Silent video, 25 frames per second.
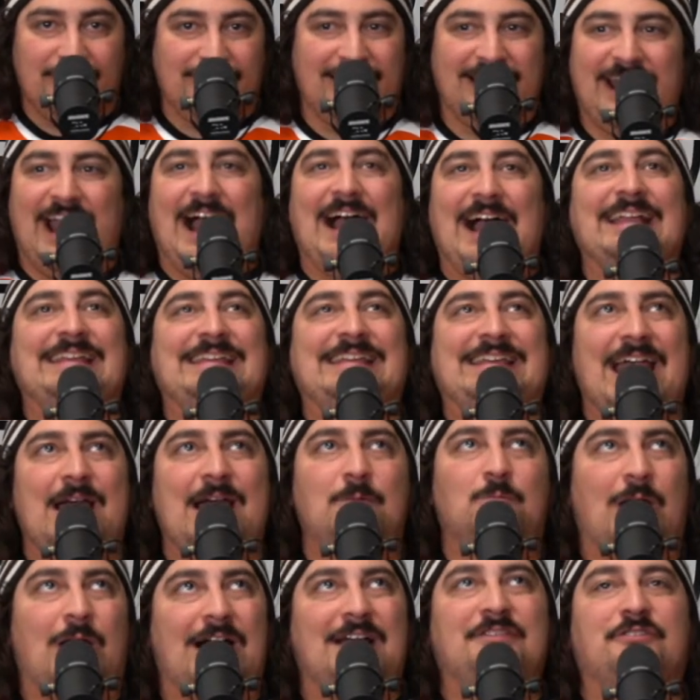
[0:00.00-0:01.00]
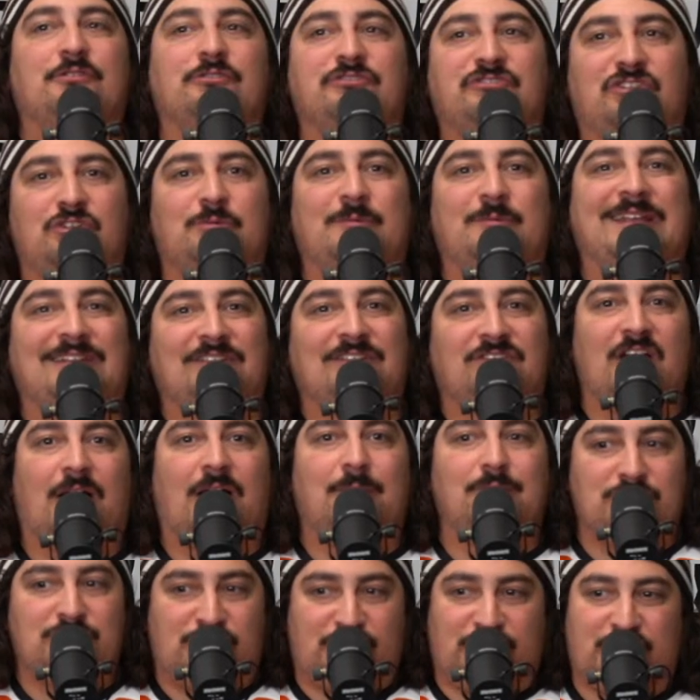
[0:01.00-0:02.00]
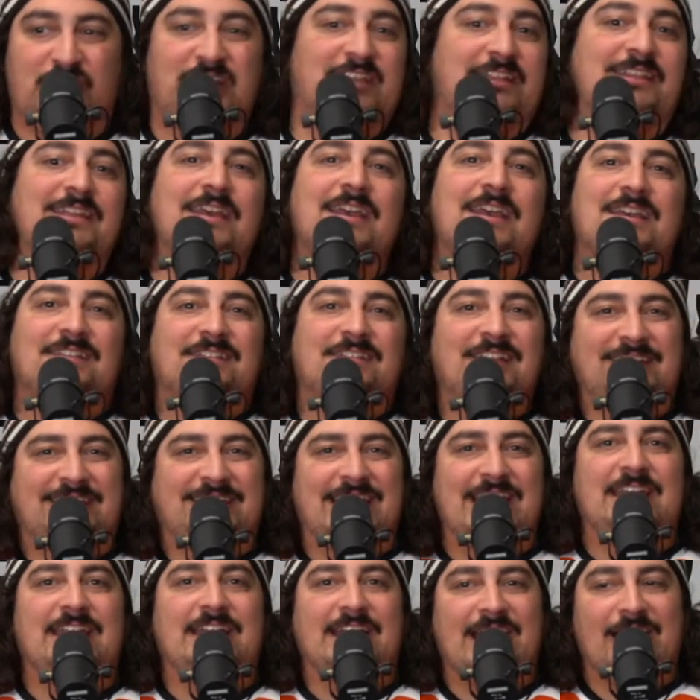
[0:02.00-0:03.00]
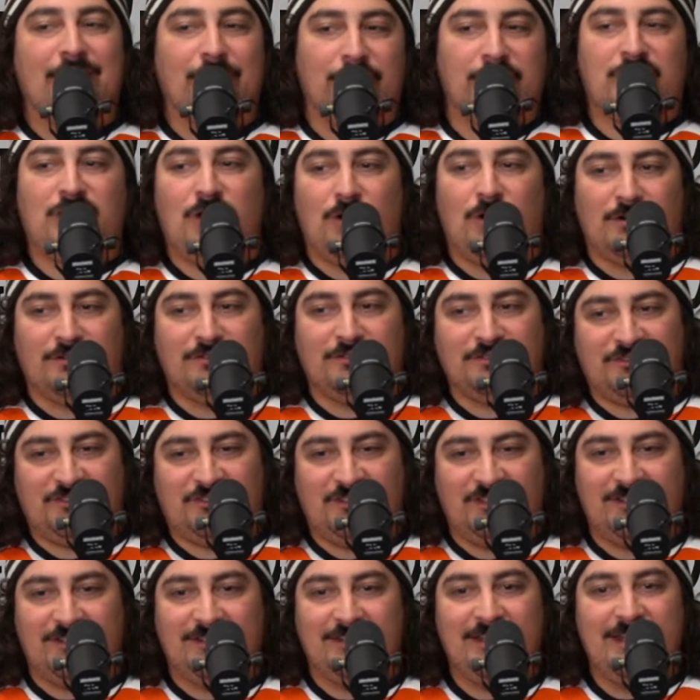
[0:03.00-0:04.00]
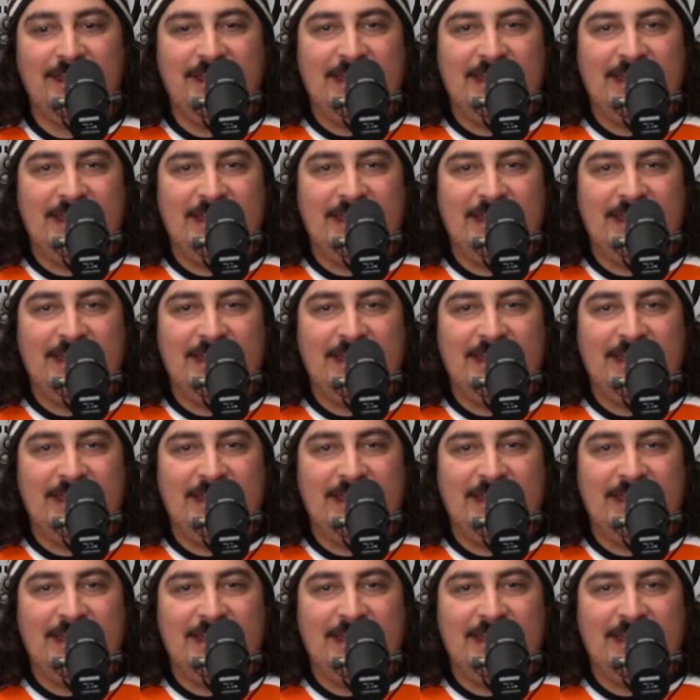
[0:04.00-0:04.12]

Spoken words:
Like, I get why they're doing dumb shit, like getting Erik Karlsson,